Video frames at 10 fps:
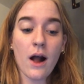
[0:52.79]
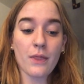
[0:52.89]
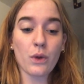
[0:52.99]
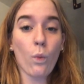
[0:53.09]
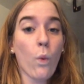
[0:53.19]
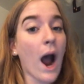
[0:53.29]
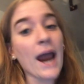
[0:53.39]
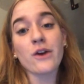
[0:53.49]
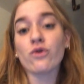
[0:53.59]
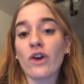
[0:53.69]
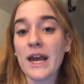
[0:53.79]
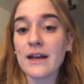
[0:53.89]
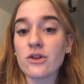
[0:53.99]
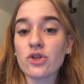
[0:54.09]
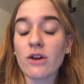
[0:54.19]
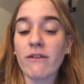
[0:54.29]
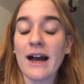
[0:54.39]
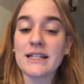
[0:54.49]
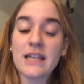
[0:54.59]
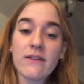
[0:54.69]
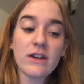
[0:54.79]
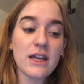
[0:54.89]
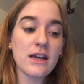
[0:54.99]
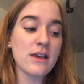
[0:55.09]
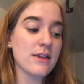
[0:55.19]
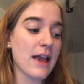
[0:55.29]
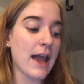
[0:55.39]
the wide range of activities